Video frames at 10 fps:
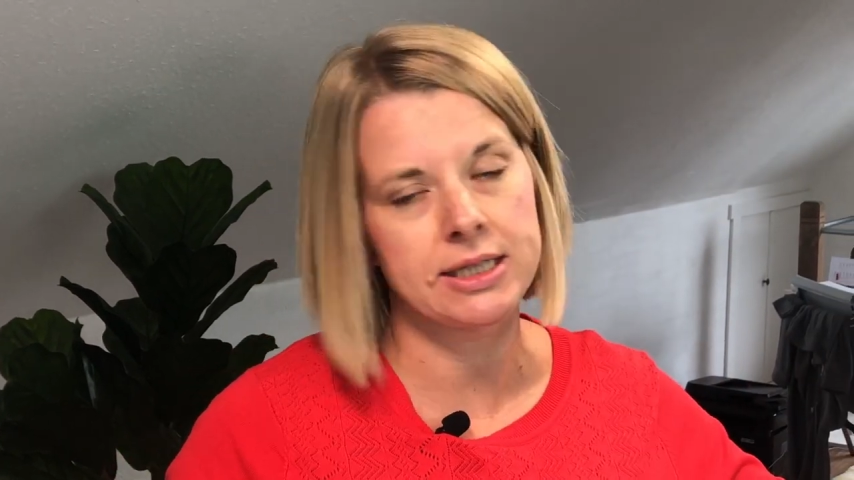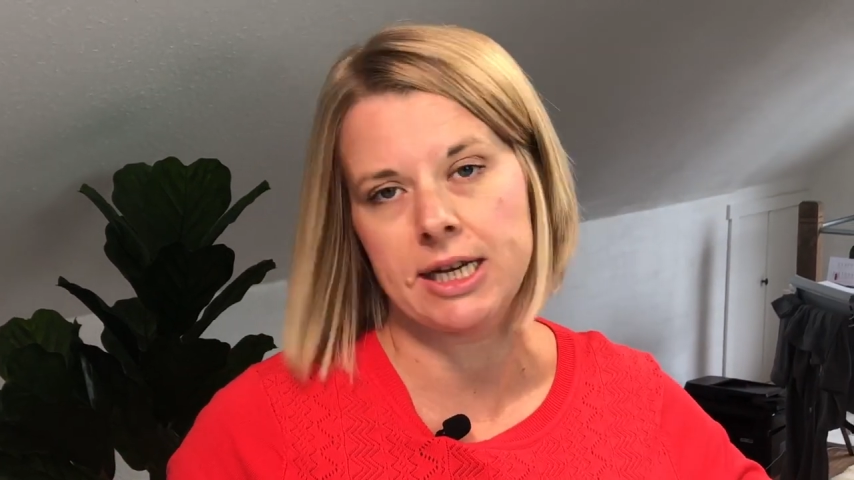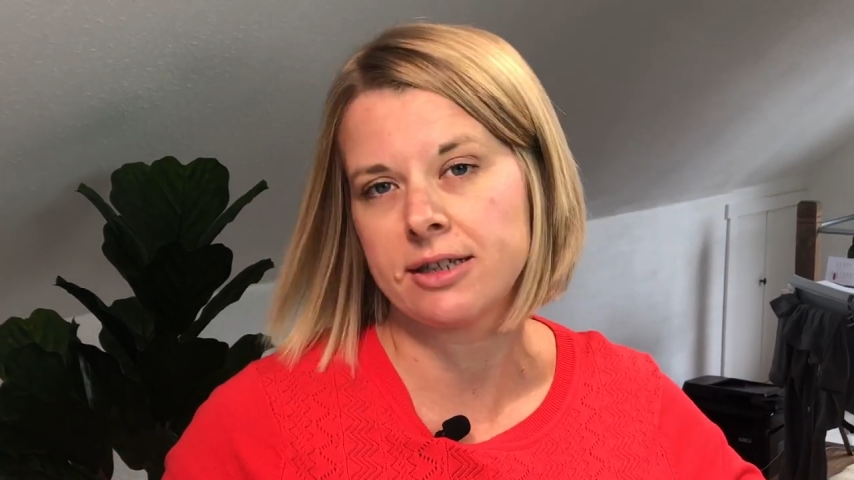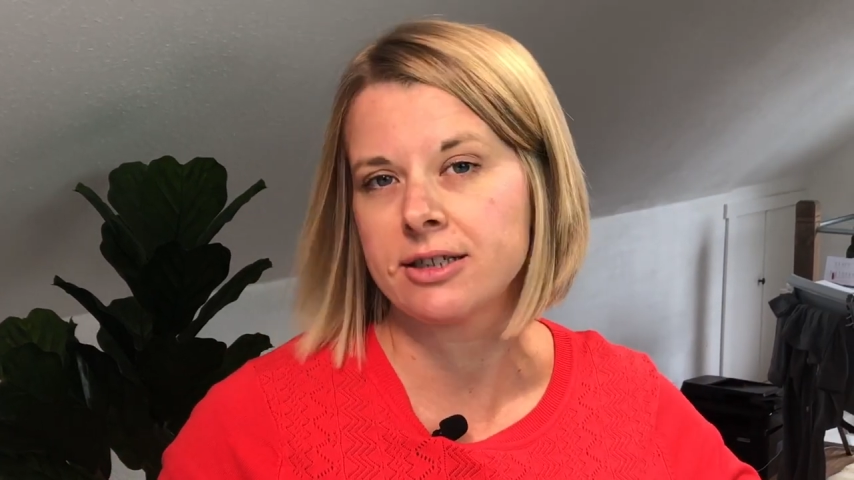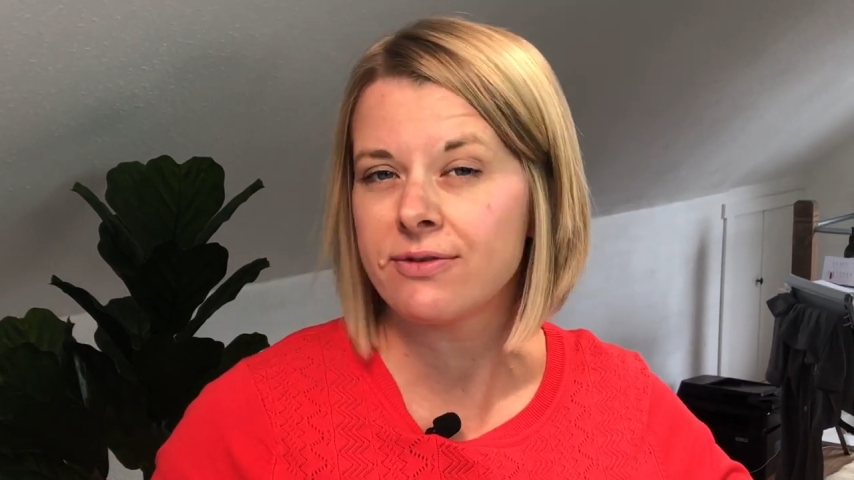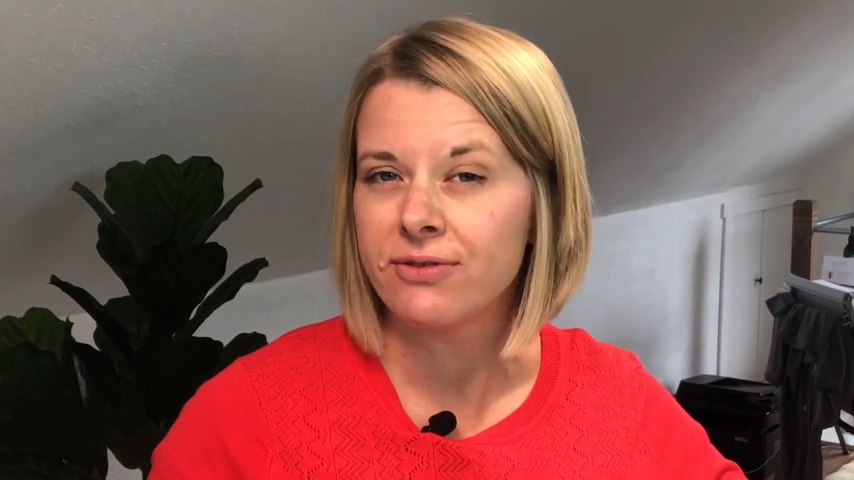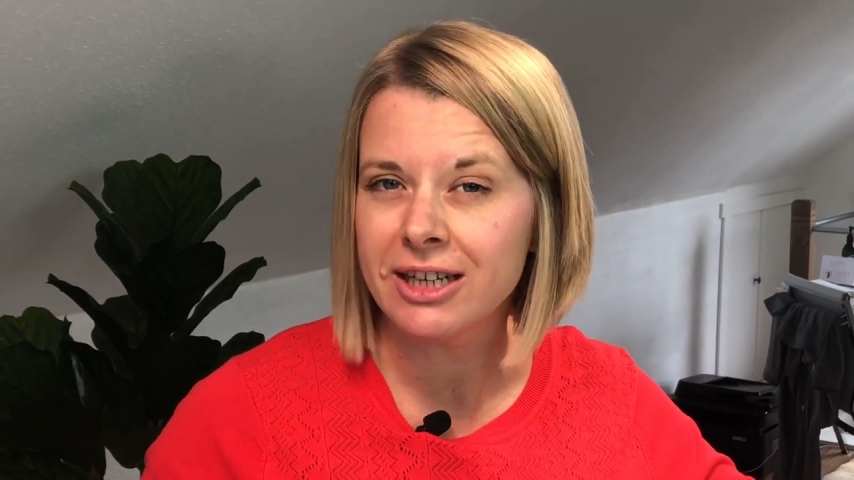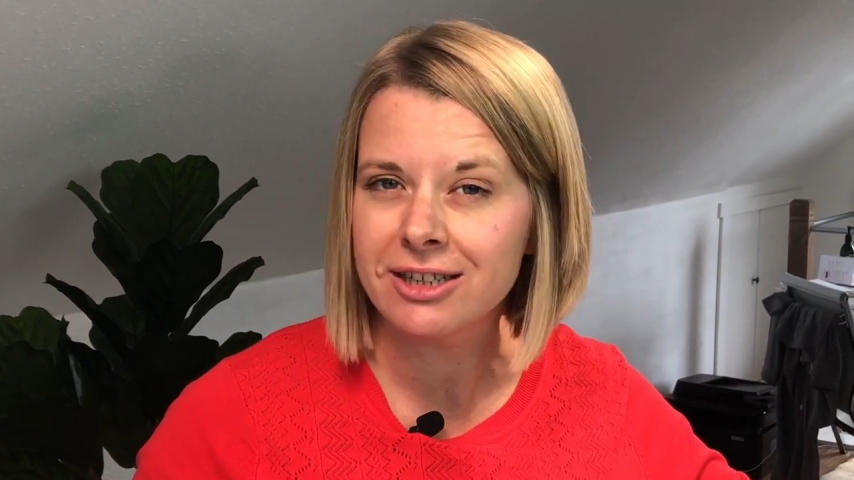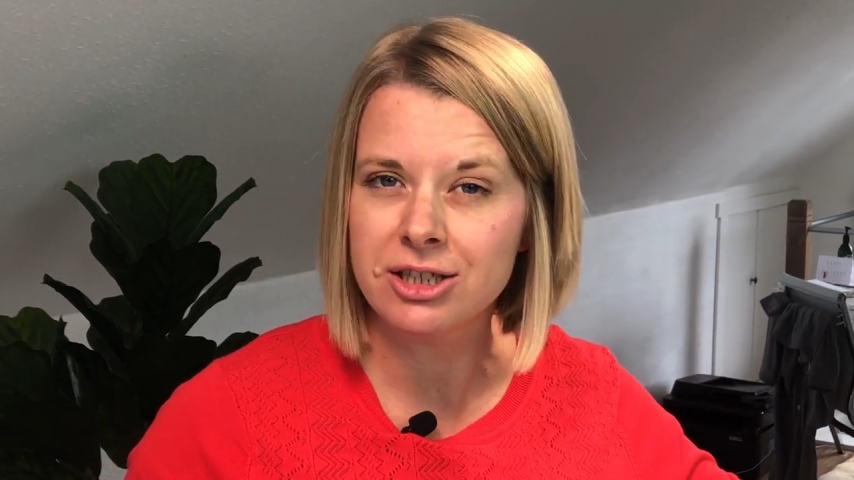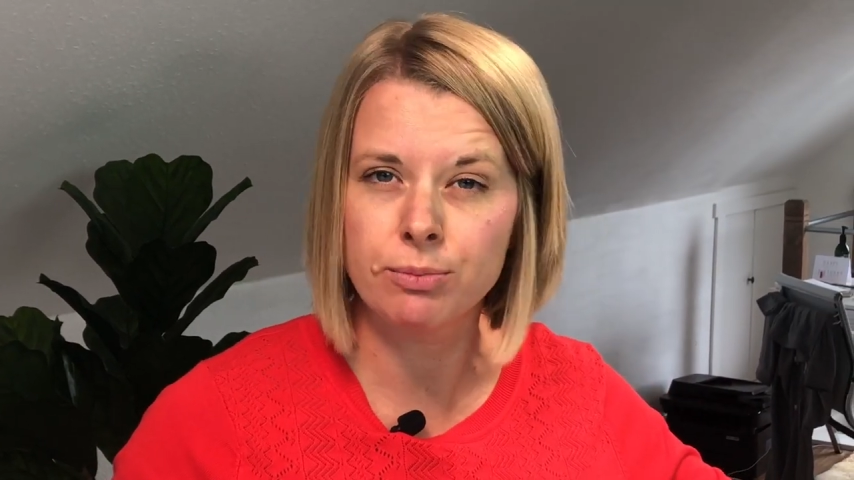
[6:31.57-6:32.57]
containers
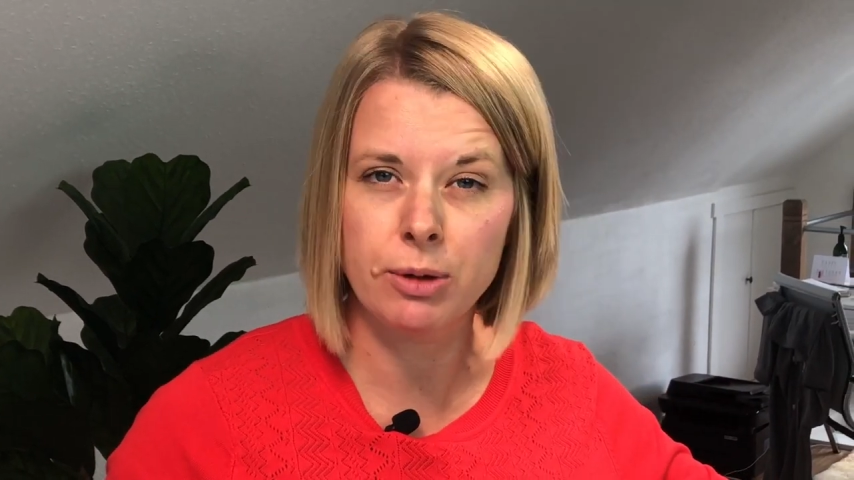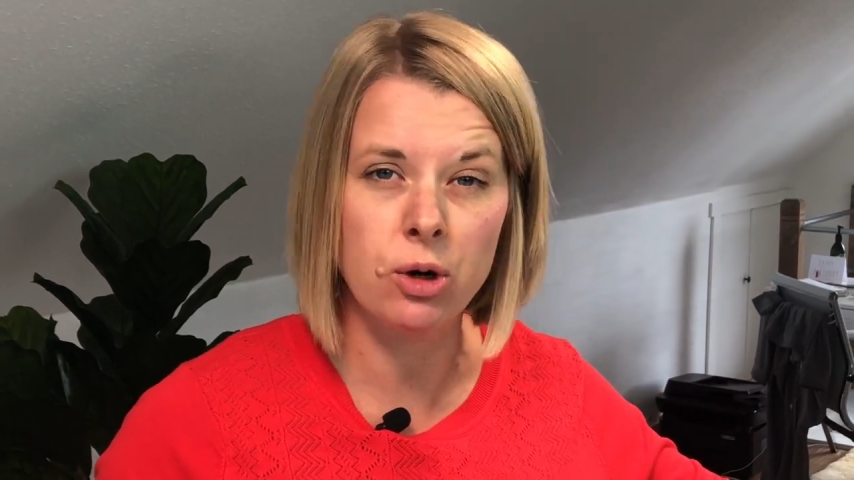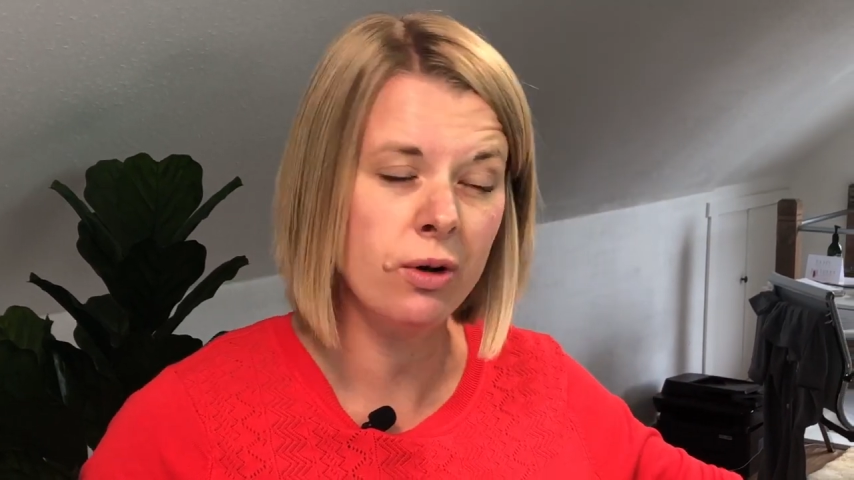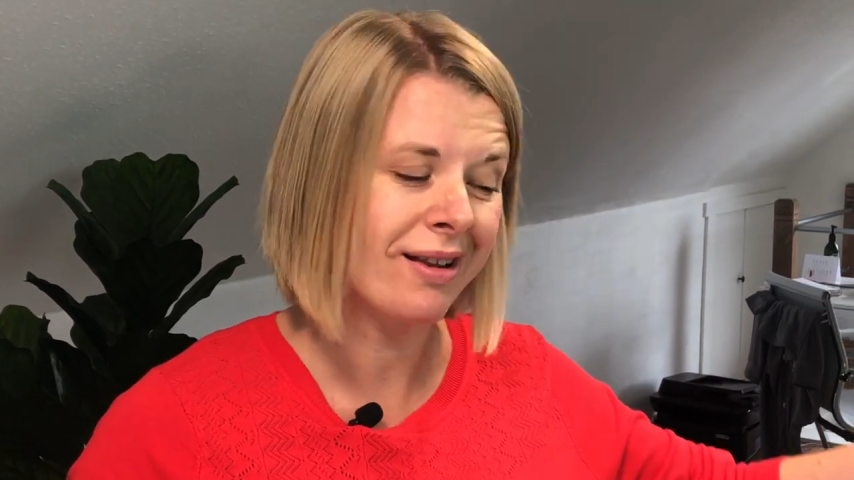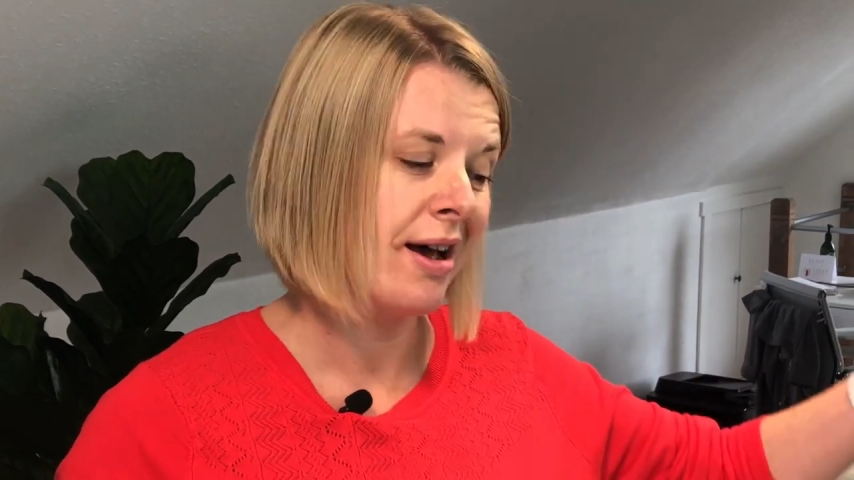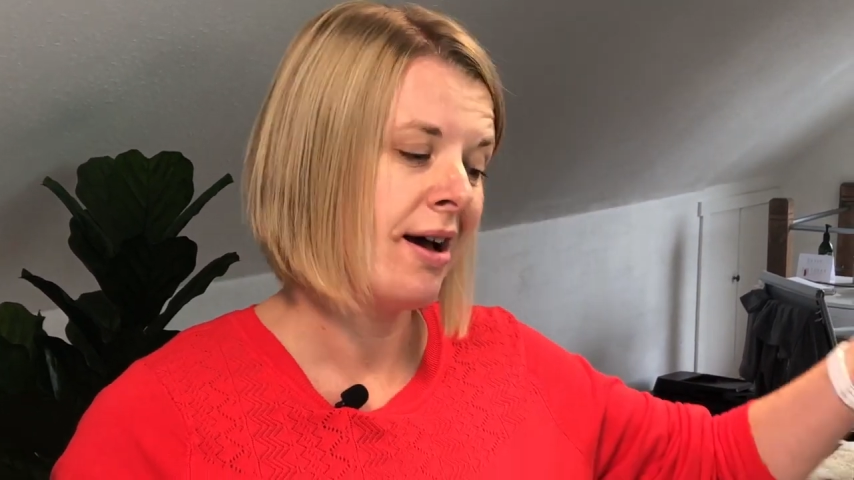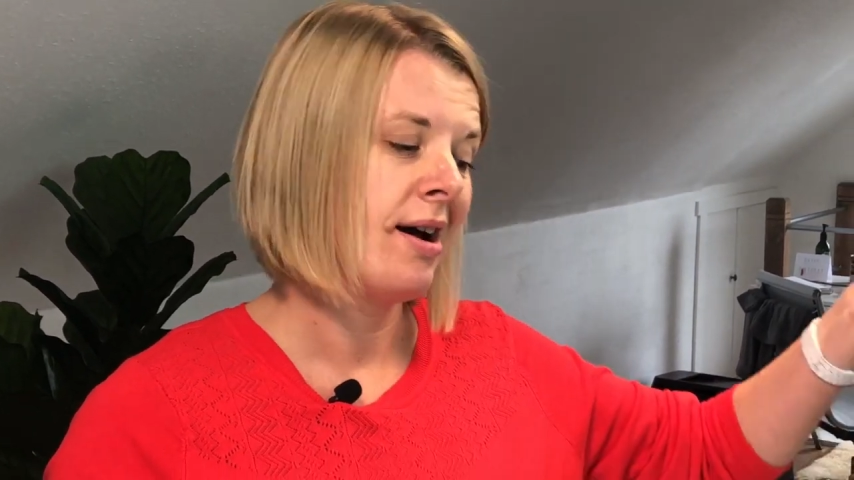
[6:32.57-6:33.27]
fit into both.